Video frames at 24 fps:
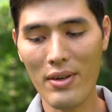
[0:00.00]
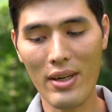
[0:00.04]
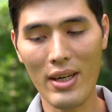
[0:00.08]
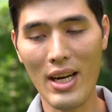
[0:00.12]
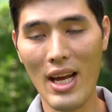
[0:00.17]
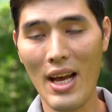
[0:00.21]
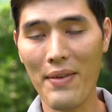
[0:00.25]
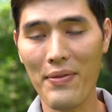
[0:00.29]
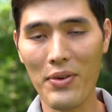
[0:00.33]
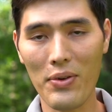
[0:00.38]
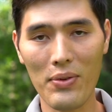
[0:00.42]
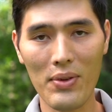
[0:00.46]
you're going
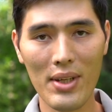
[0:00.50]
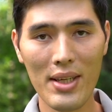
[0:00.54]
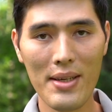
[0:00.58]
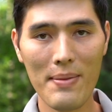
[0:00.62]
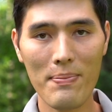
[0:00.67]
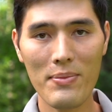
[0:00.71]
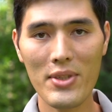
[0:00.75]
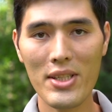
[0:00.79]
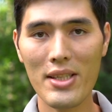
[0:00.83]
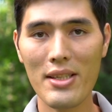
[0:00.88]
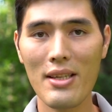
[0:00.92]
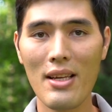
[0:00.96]
to have your
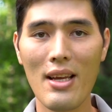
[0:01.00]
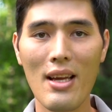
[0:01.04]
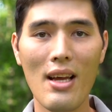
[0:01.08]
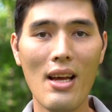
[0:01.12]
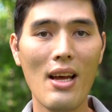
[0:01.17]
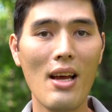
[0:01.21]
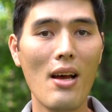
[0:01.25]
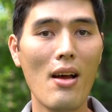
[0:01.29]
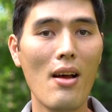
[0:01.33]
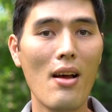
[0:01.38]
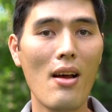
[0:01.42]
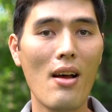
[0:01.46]
limbs.
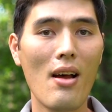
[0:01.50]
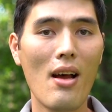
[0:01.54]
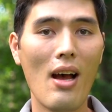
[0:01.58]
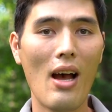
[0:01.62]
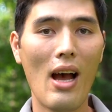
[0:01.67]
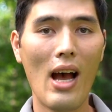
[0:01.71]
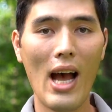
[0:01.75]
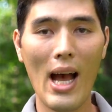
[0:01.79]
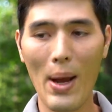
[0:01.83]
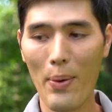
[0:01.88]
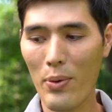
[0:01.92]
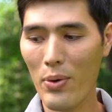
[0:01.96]

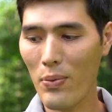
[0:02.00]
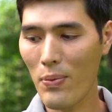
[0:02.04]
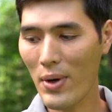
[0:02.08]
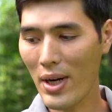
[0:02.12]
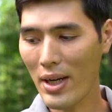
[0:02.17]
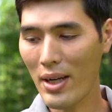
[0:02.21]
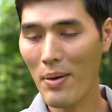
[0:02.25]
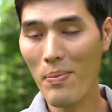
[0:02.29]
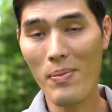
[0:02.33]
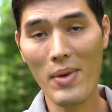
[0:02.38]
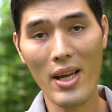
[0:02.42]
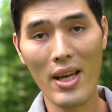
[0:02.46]
I would
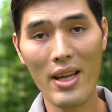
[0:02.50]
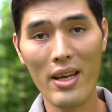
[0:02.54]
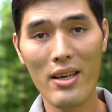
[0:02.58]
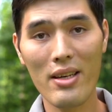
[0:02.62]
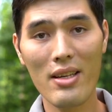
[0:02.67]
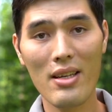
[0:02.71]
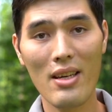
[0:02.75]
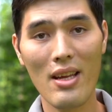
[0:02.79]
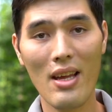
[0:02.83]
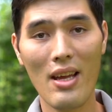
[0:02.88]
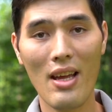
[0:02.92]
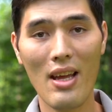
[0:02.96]

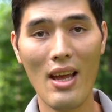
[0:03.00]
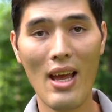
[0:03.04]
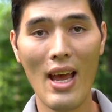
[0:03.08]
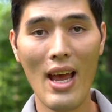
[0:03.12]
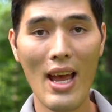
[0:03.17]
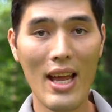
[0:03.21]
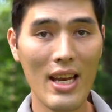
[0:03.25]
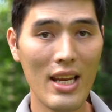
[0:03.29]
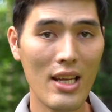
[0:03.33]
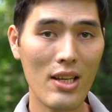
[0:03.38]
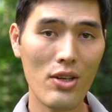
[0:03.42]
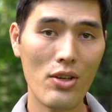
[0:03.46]
recommend
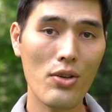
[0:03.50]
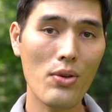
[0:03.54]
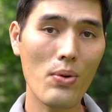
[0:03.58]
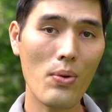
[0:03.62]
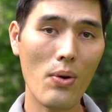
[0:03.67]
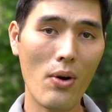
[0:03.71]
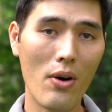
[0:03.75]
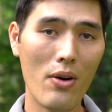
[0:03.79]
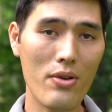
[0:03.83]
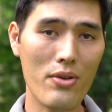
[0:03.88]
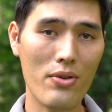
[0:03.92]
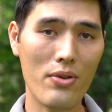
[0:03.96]
any new
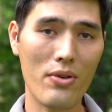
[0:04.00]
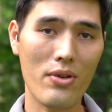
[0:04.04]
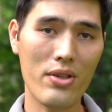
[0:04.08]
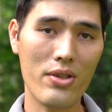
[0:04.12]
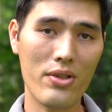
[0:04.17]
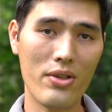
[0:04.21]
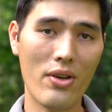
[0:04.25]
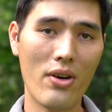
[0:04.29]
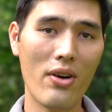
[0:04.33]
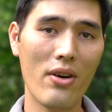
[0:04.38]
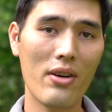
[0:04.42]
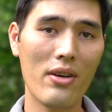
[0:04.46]
archer
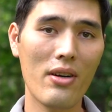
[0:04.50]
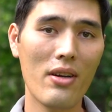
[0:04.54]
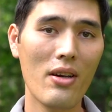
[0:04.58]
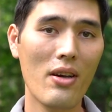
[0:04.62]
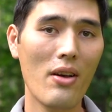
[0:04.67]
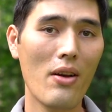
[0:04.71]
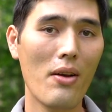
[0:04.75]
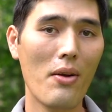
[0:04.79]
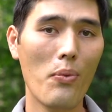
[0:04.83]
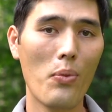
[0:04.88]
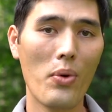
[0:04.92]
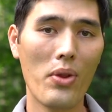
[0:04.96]
start
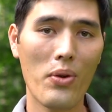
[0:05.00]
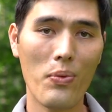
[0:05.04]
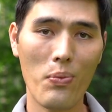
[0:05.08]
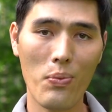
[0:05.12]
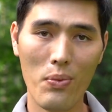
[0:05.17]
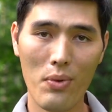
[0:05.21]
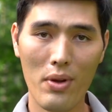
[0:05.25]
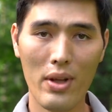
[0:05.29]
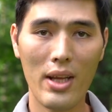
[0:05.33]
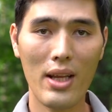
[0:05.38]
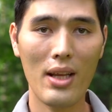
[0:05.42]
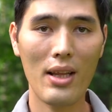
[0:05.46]
with a
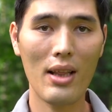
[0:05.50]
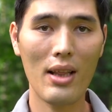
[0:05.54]
really